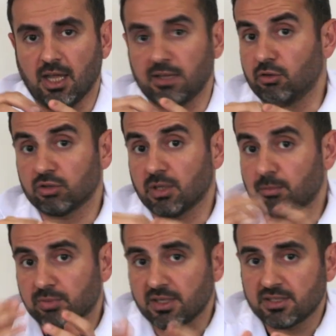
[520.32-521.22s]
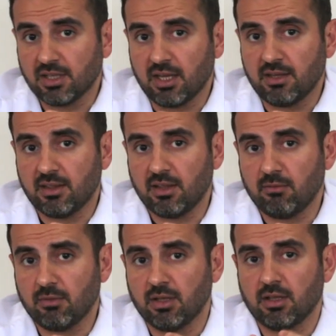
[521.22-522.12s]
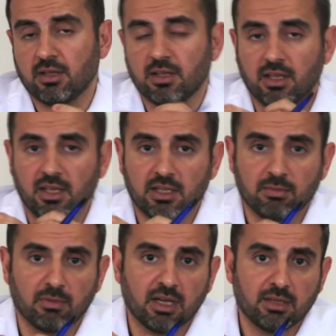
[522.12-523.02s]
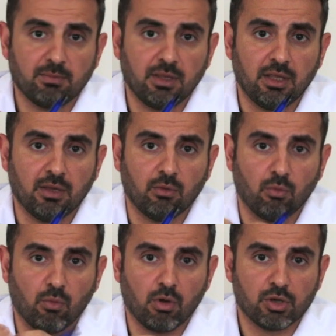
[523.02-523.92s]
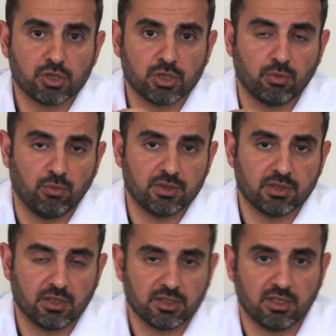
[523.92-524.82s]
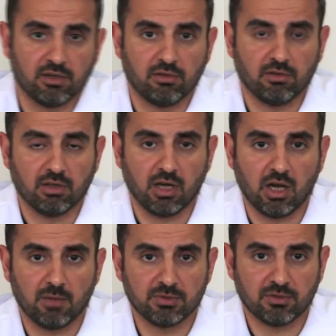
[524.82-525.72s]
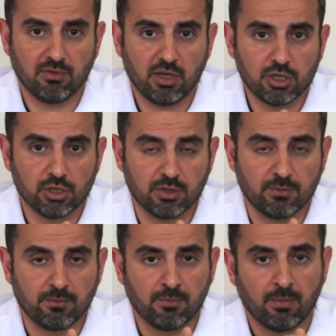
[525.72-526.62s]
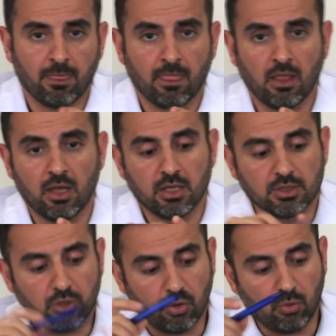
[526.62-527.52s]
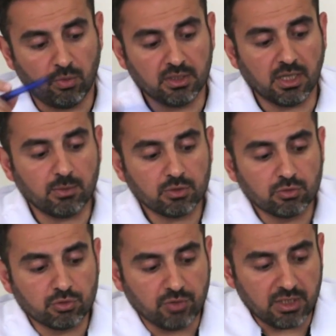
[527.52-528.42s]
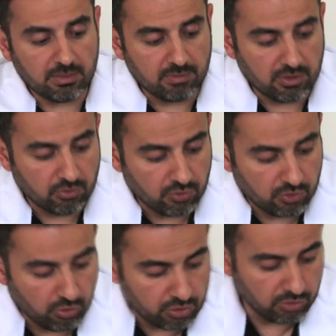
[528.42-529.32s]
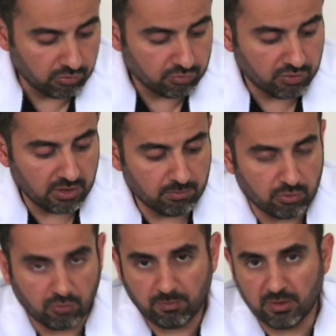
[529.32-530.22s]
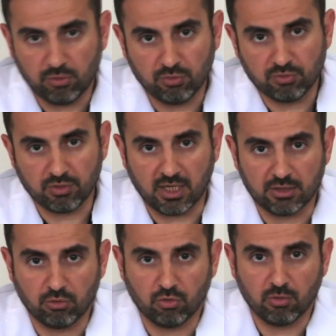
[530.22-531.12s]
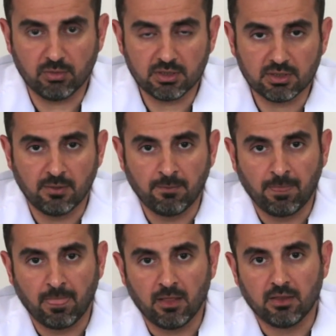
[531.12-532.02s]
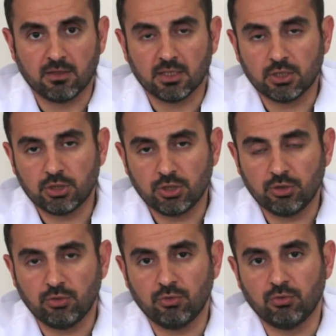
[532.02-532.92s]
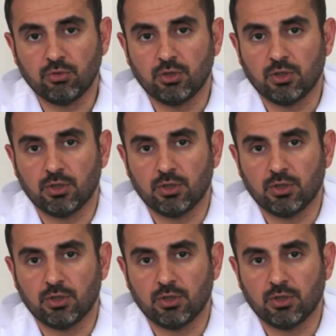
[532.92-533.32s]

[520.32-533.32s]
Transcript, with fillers: and not compressing anything, it might be watched with serial observation. So when it comes to treatment, to surgical treatment of pituitary adenomas, there are two